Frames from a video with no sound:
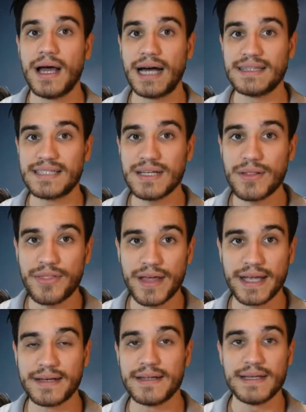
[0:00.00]
Until
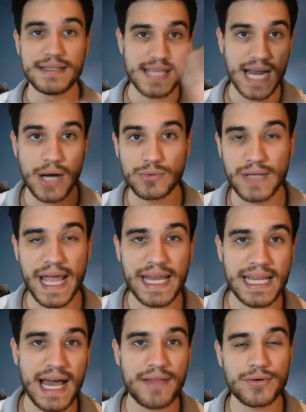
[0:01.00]
then, check out
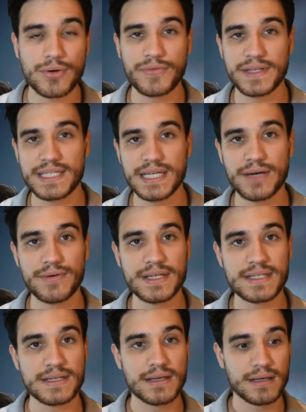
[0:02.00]
any other of the
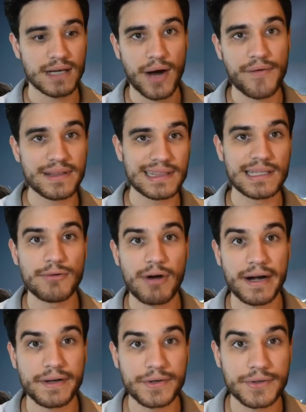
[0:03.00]
series currently
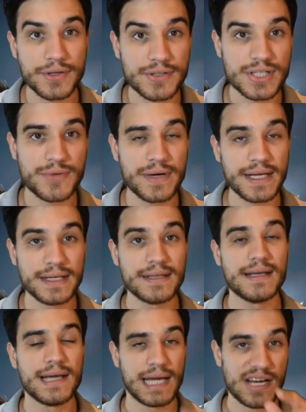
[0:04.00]
running on your
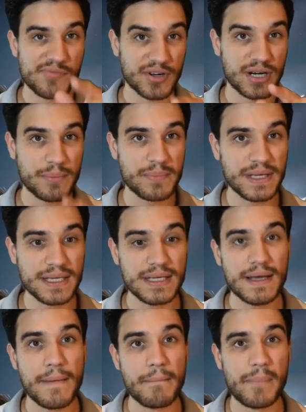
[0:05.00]
screen, and I'm gonna
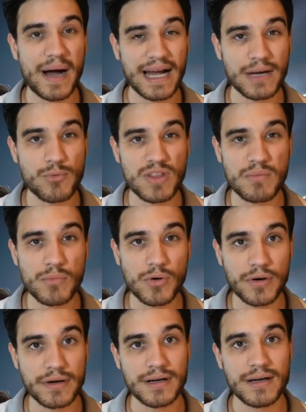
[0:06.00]
be back with
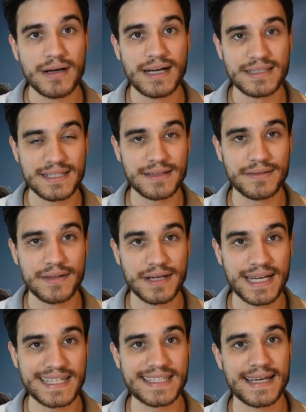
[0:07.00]
more. Until the
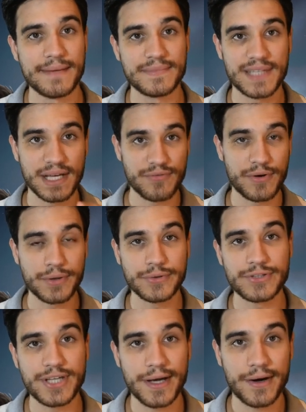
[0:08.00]
next time, take very
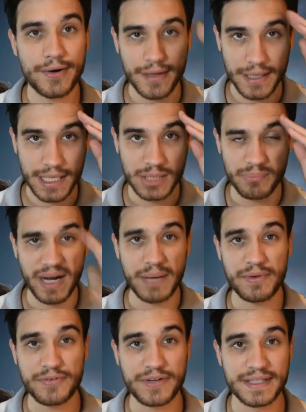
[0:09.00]
good care, and bye
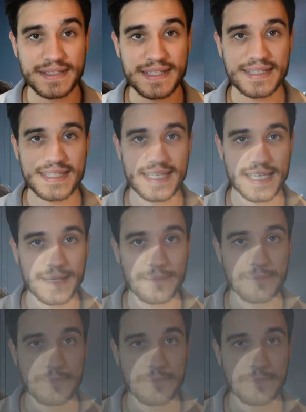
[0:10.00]
my friends, see ya.